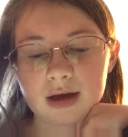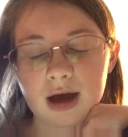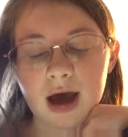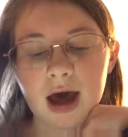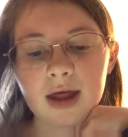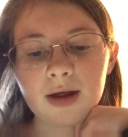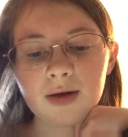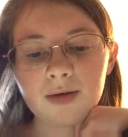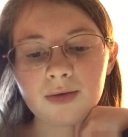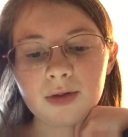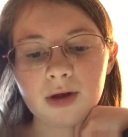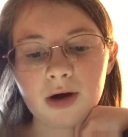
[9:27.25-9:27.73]

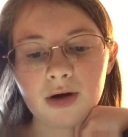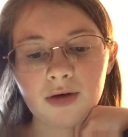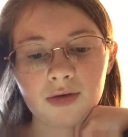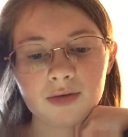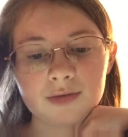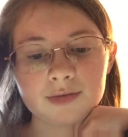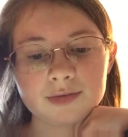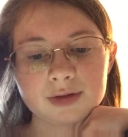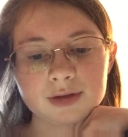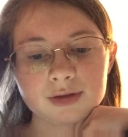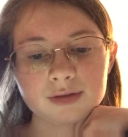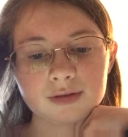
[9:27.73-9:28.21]
I don't know
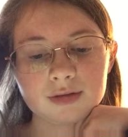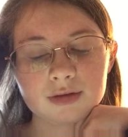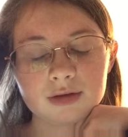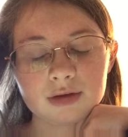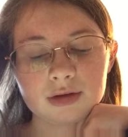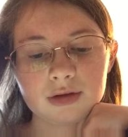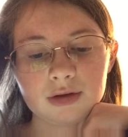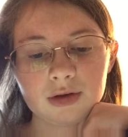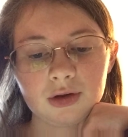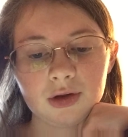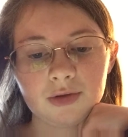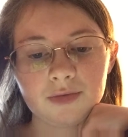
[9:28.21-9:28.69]
if
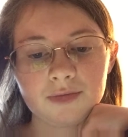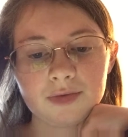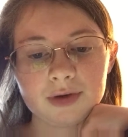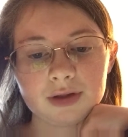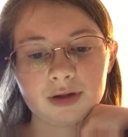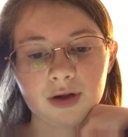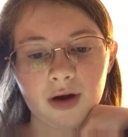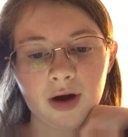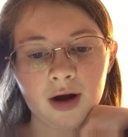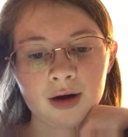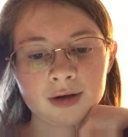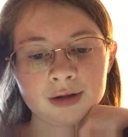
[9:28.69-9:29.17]
Luffy
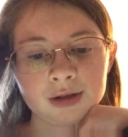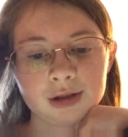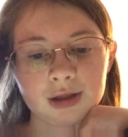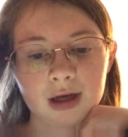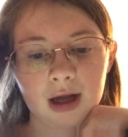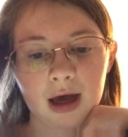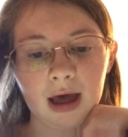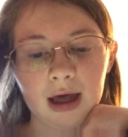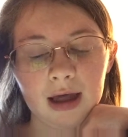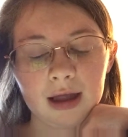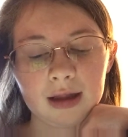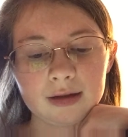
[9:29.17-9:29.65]
dodged
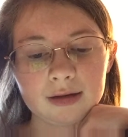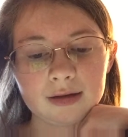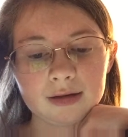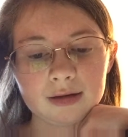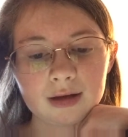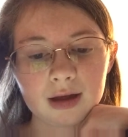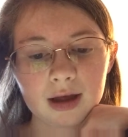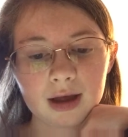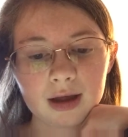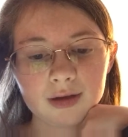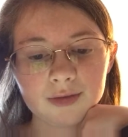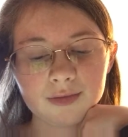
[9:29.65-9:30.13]
that.
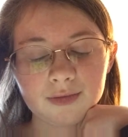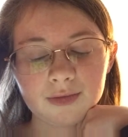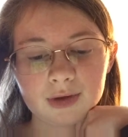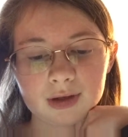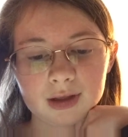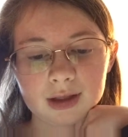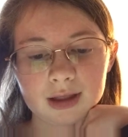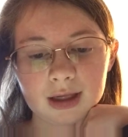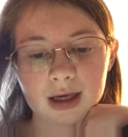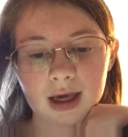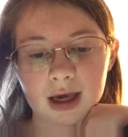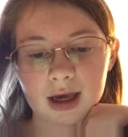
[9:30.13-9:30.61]
I
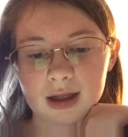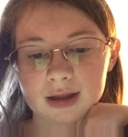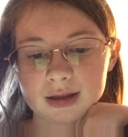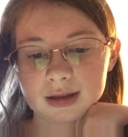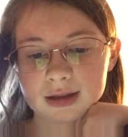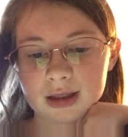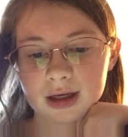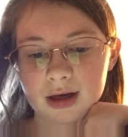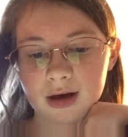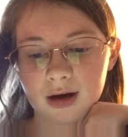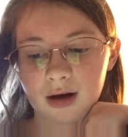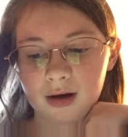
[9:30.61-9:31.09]
really can't
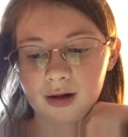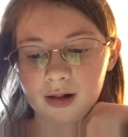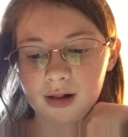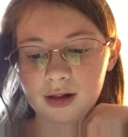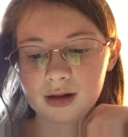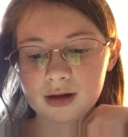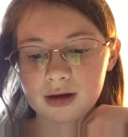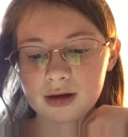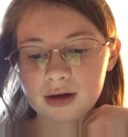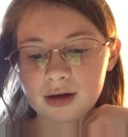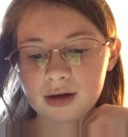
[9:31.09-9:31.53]
tell.